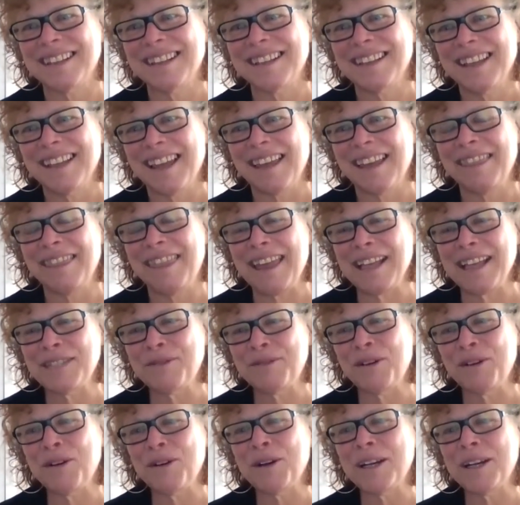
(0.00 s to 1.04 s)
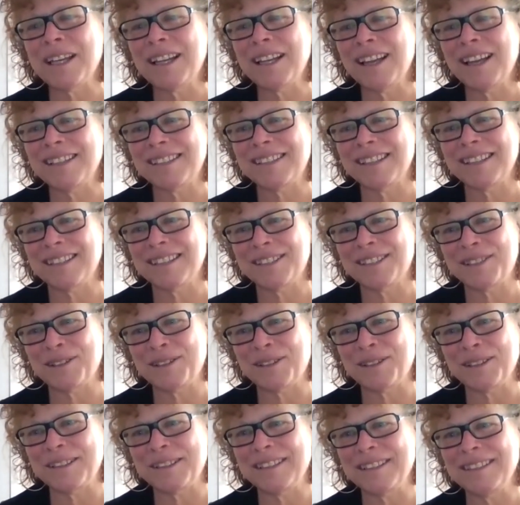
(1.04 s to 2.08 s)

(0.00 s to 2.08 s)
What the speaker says: And thanks for organizing this, Jordan.